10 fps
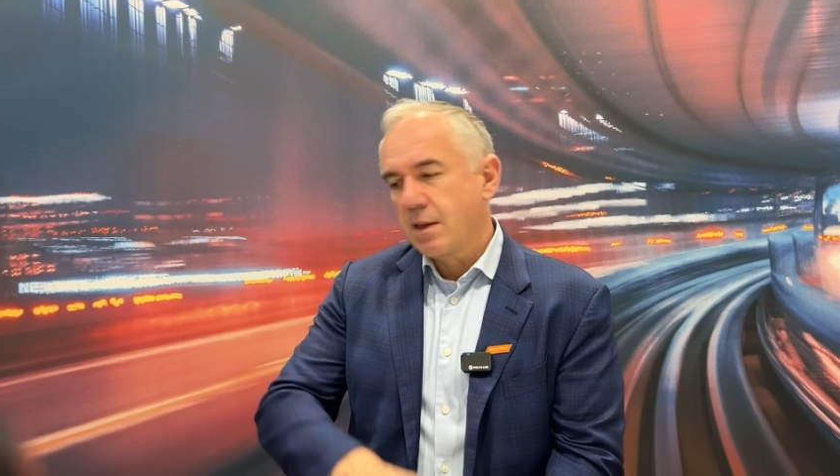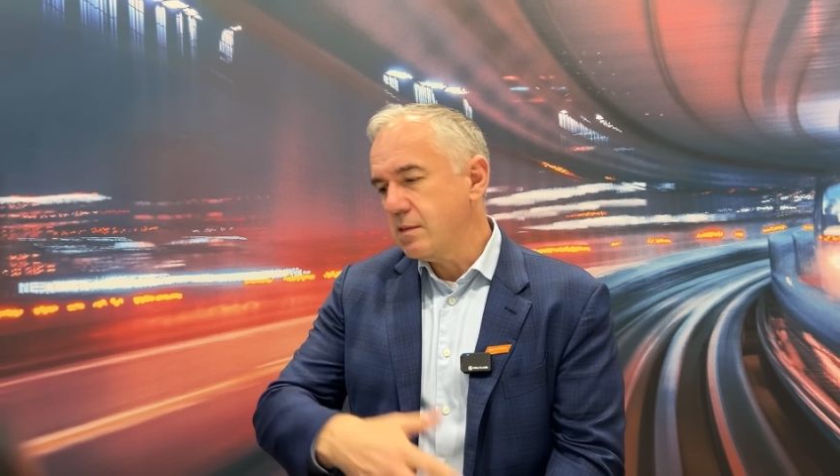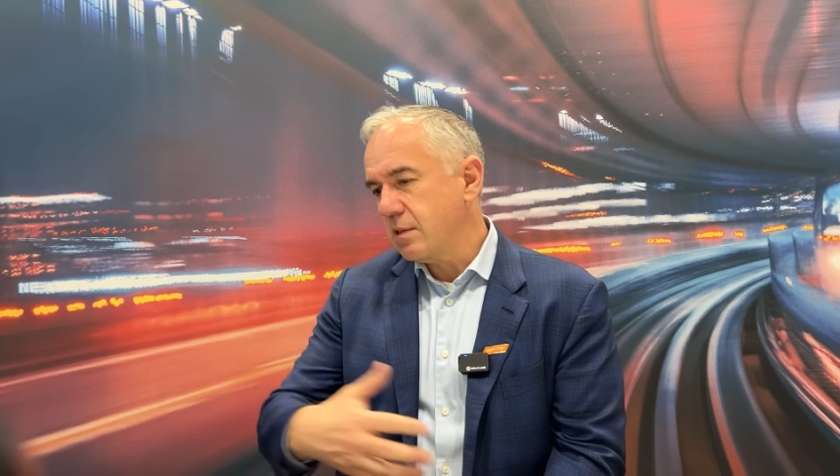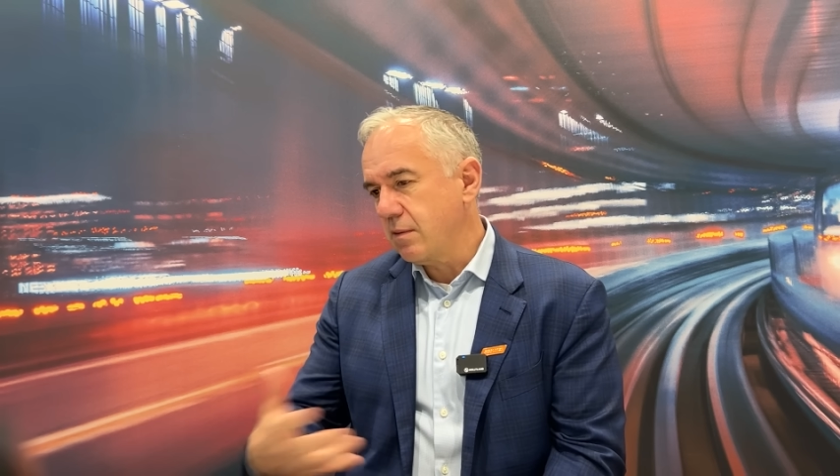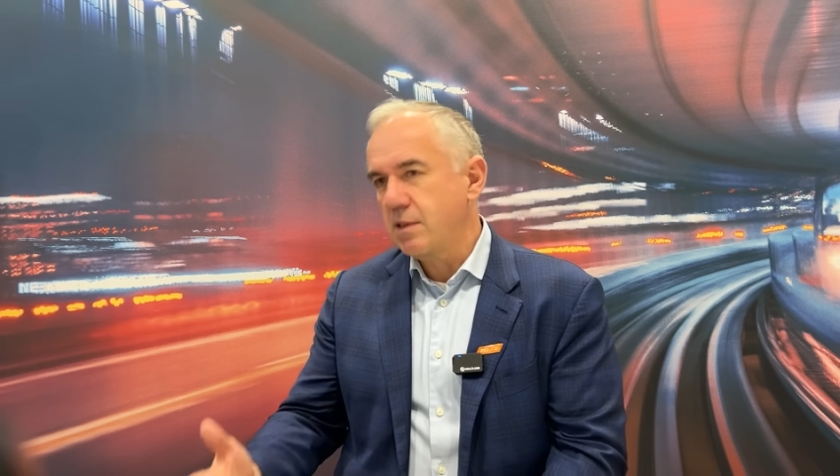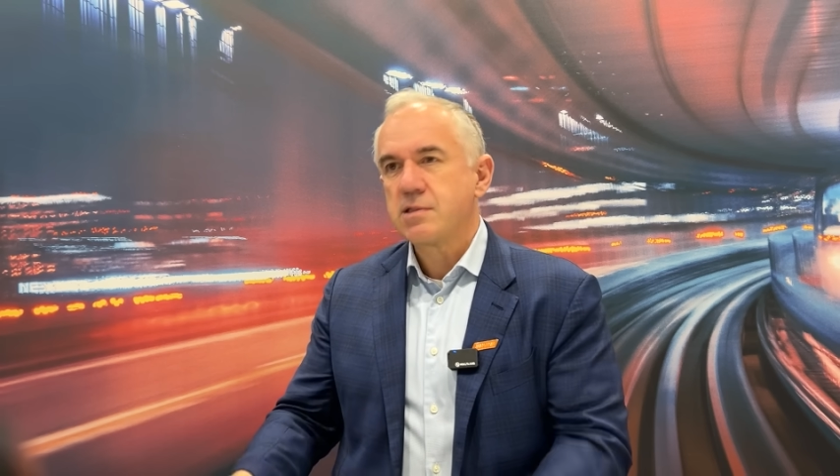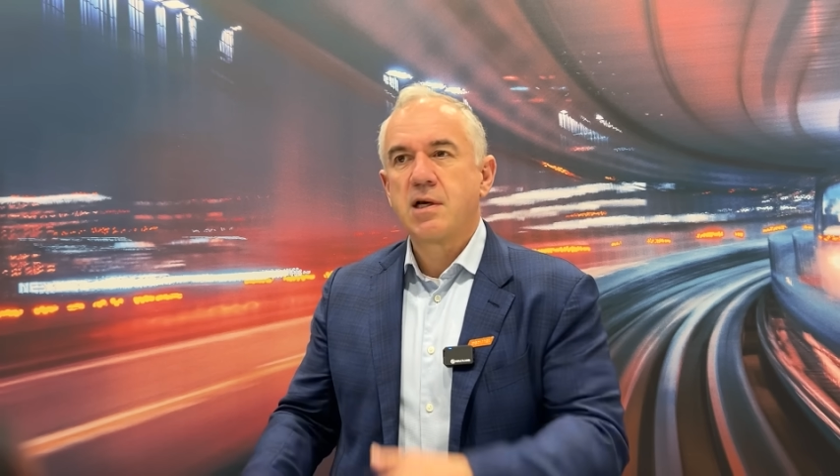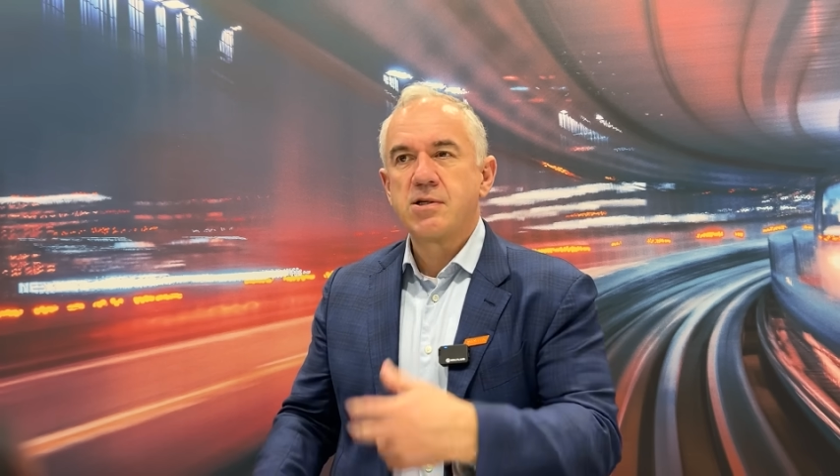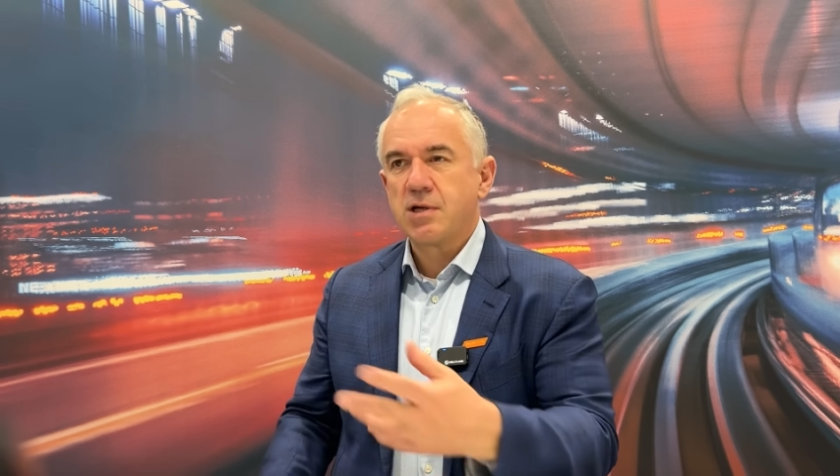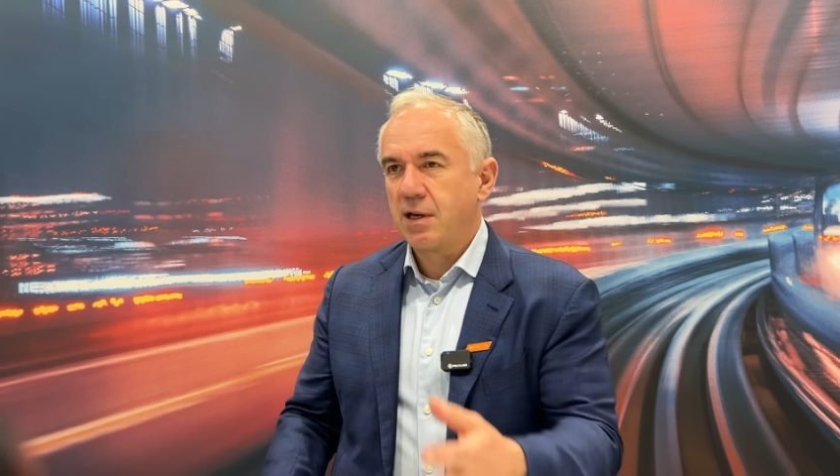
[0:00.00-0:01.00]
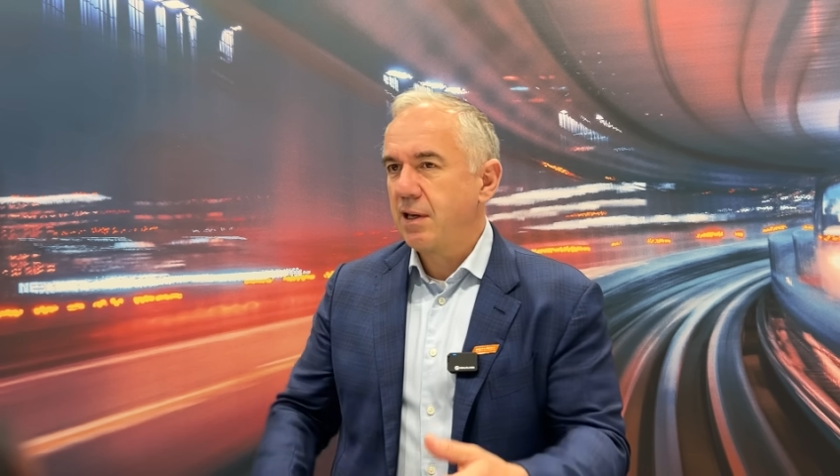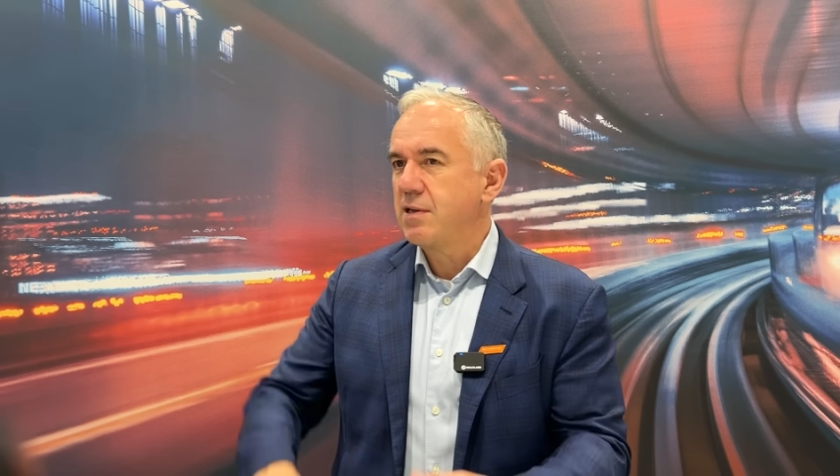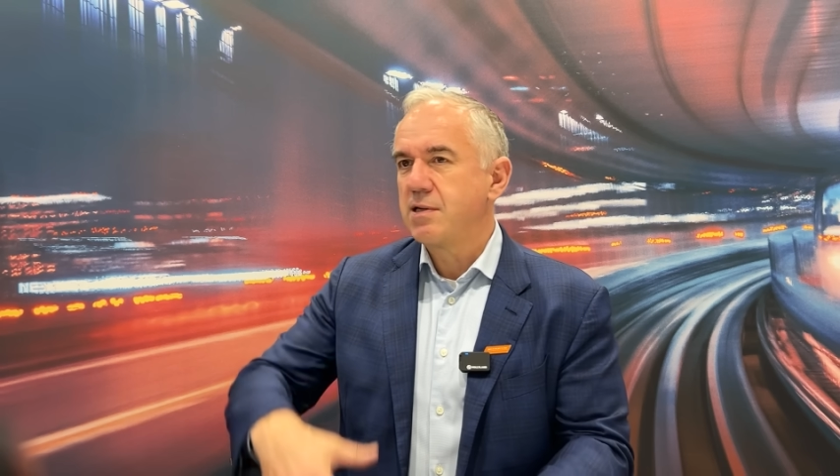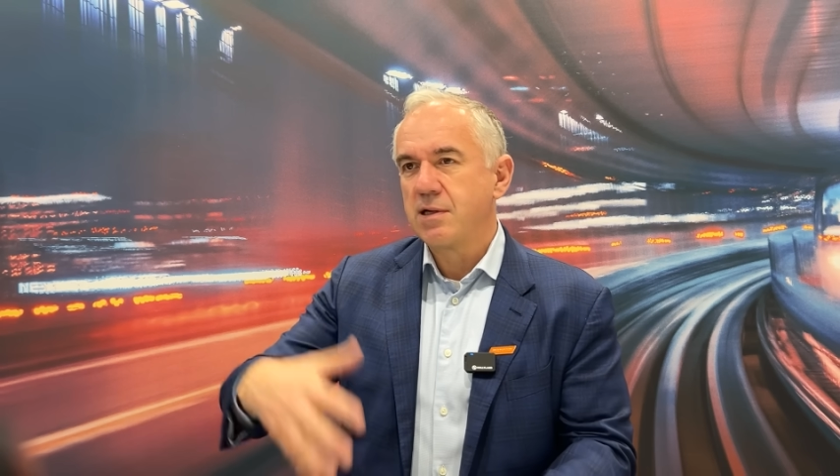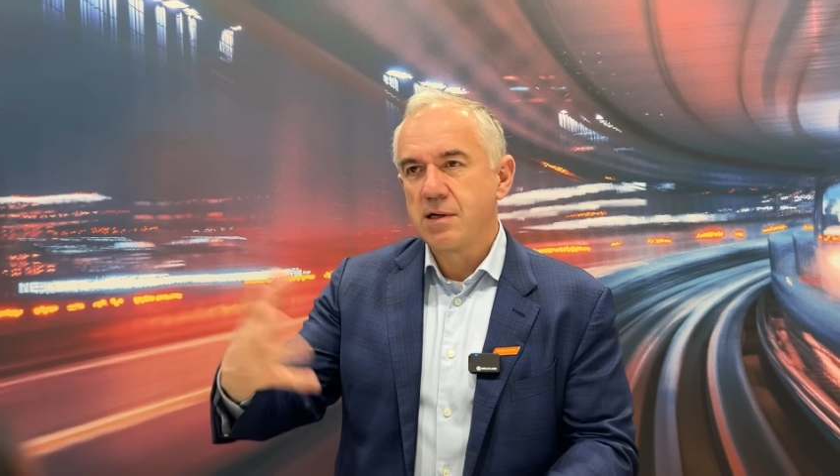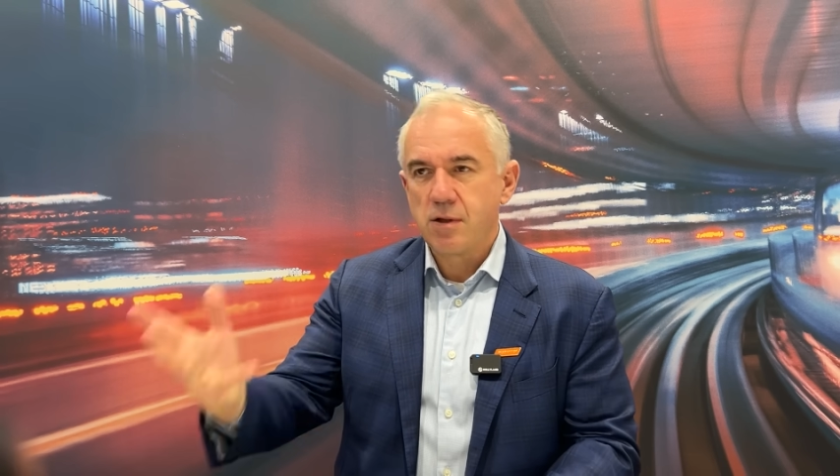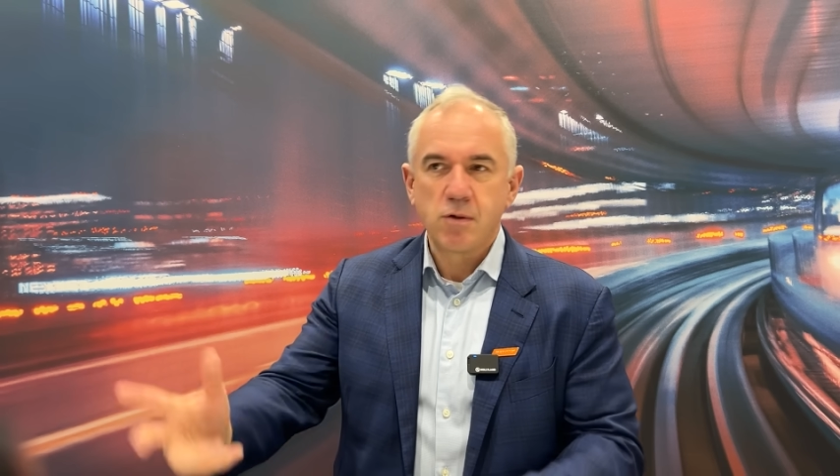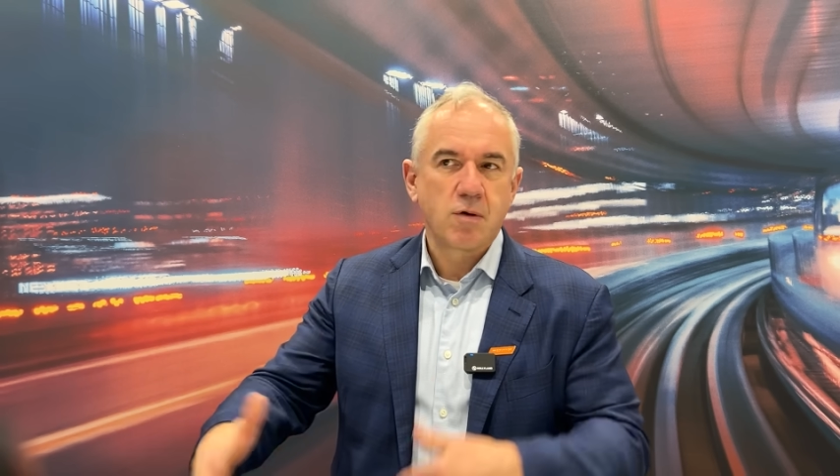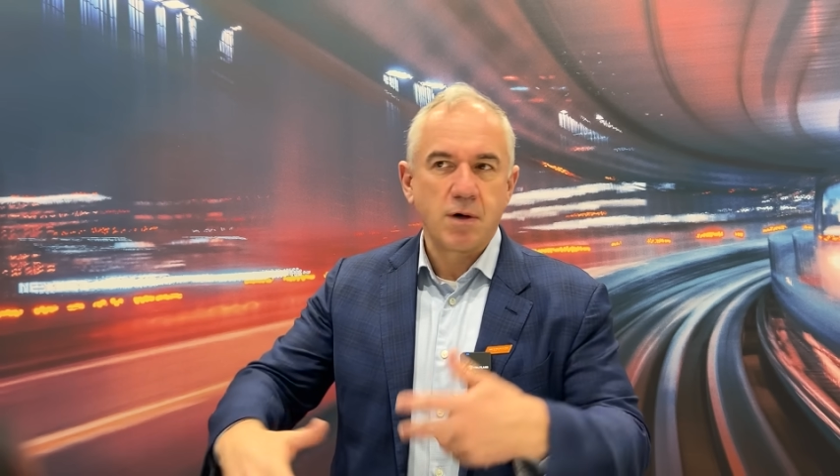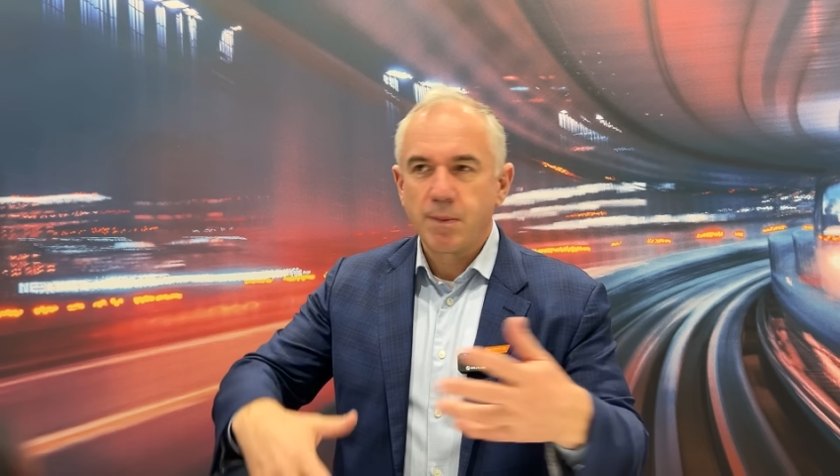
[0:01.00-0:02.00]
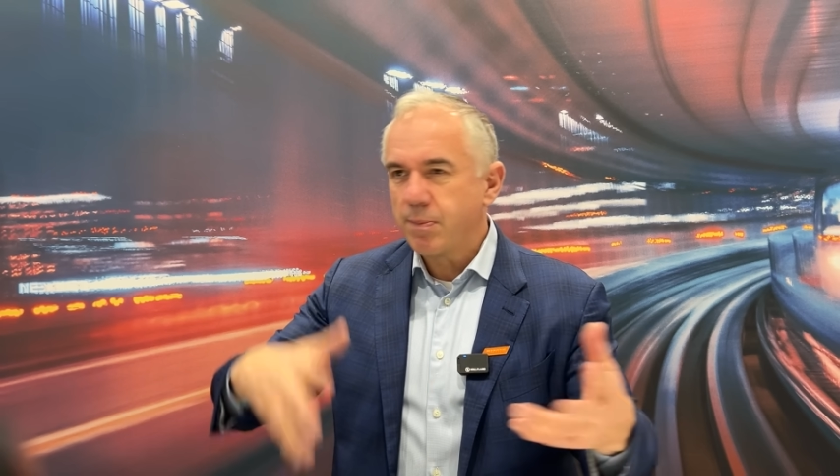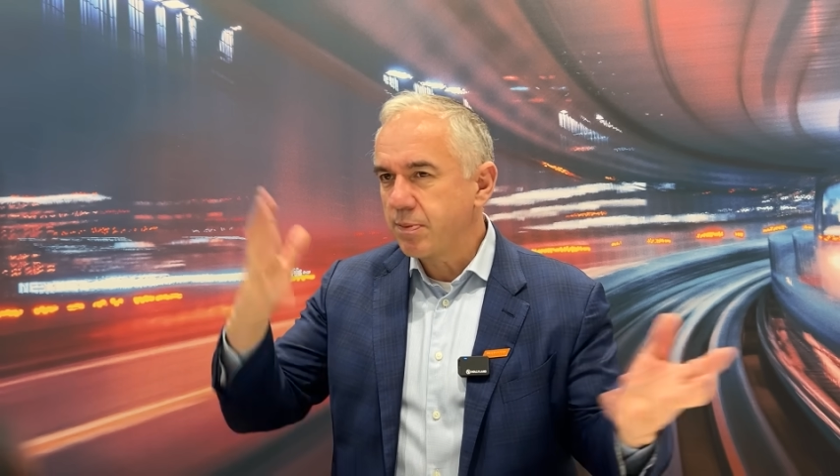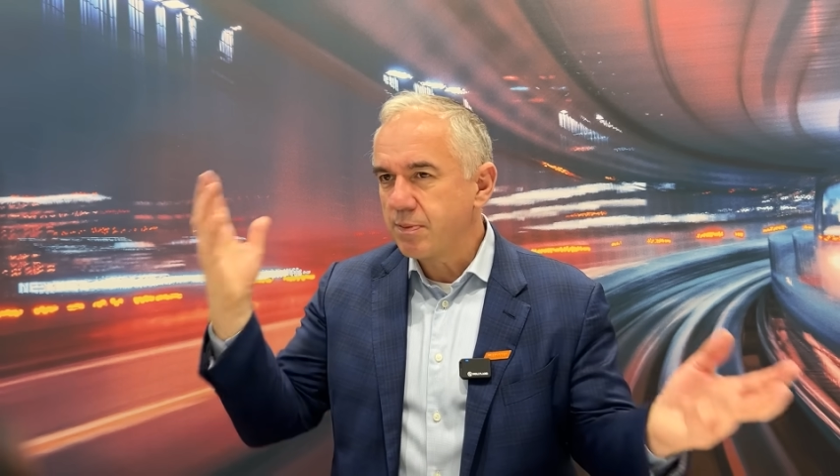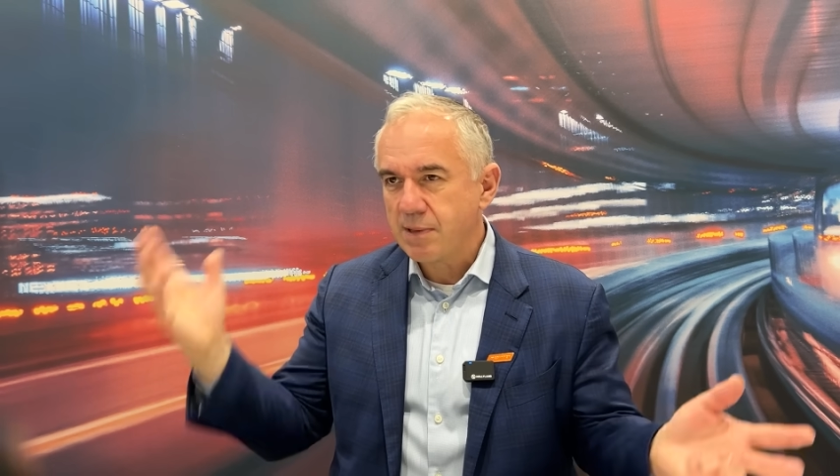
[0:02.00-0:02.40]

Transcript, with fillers: Southeast Asia, India, Europe,